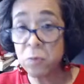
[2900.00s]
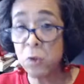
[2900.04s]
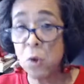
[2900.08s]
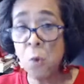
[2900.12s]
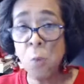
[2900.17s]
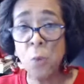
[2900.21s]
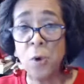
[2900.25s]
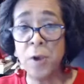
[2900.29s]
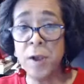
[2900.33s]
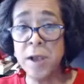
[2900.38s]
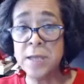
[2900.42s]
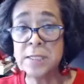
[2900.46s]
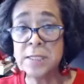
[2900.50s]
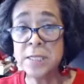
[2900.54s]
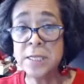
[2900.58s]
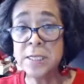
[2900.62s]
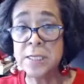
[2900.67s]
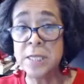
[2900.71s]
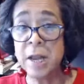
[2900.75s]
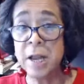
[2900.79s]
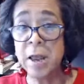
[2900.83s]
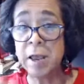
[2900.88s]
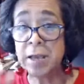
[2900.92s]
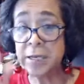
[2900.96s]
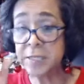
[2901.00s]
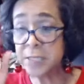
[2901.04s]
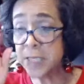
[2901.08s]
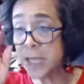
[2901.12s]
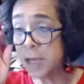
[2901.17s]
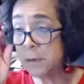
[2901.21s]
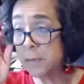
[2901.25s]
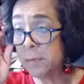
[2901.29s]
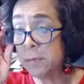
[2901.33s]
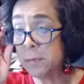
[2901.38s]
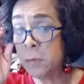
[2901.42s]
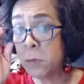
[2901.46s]
Well, guys, listen, like I
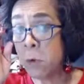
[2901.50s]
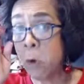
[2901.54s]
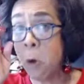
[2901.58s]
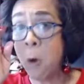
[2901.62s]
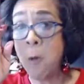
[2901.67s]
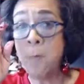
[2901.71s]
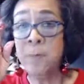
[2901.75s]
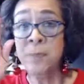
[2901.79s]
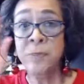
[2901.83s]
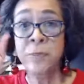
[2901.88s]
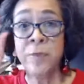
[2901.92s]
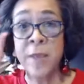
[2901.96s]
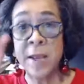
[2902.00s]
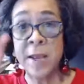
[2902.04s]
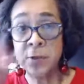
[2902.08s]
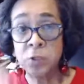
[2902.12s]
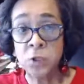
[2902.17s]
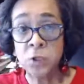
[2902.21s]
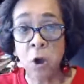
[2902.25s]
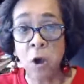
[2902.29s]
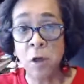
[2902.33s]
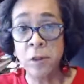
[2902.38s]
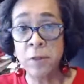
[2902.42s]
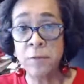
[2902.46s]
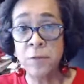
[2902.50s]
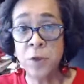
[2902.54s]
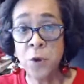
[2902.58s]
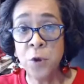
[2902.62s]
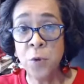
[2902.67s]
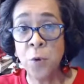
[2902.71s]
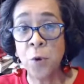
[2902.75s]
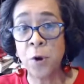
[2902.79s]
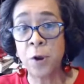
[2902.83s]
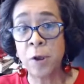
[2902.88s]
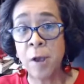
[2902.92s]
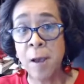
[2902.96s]
said, thanks to all of you who
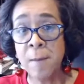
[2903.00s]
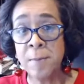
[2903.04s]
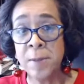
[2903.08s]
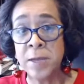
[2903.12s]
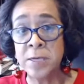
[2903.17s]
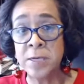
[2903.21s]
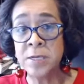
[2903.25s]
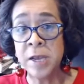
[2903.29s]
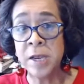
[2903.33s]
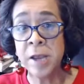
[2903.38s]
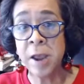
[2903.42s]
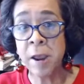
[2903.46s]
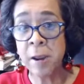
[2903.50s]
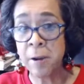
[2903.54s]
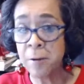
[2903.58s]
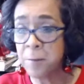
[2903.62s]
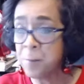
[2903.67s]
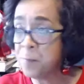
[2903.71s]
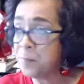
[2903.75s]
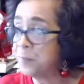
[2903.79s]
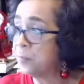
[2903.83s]
are commenting here.